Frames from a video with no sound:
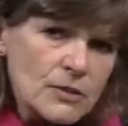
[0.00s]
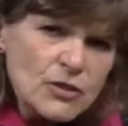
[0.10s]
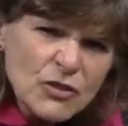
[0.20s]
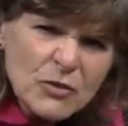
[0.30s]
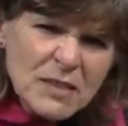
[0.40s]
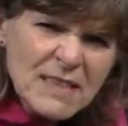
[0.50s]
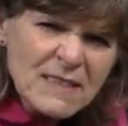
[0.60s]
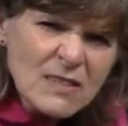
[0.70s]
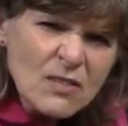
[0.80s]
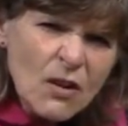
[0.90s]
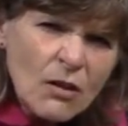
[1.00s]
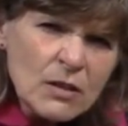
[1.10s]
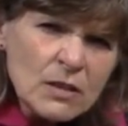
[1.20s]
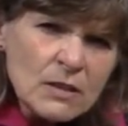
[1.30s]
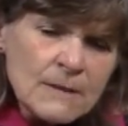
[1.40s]
do you know what this is
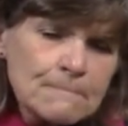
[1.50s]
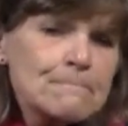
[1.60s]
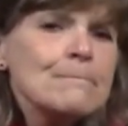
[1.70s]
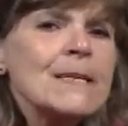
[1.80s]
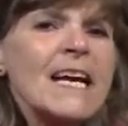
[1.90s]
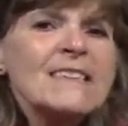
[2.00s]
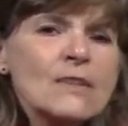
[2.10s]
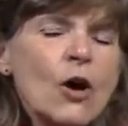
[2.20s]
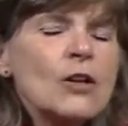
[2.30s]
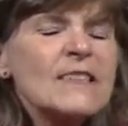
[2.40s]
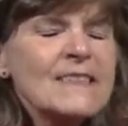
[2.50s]
called? It's called a